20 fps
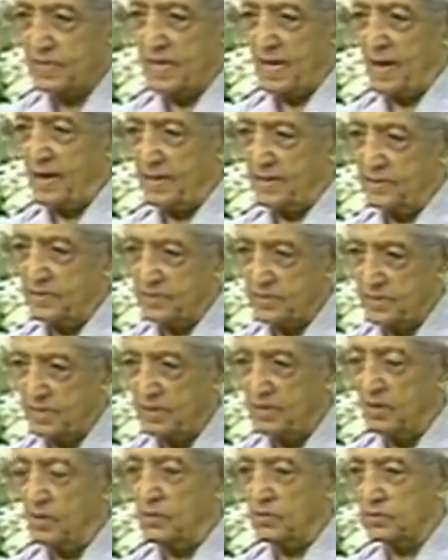the eyes,
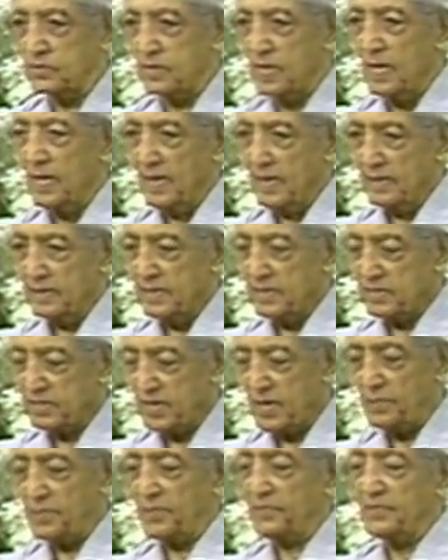the nose, the
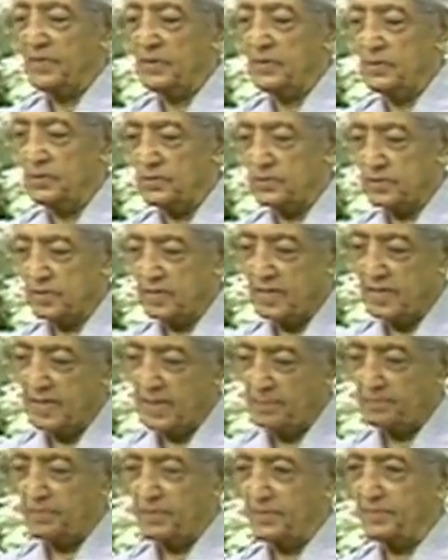shape of the nose, the
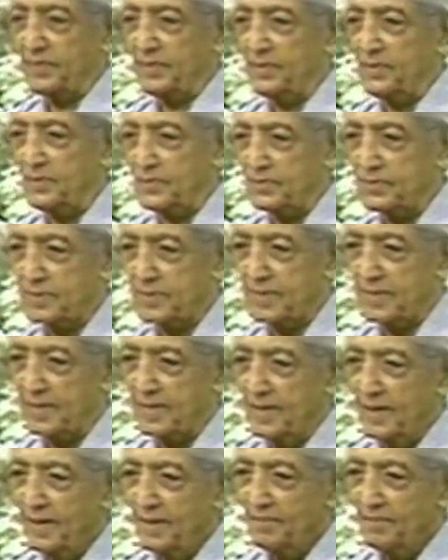depth of the nose, the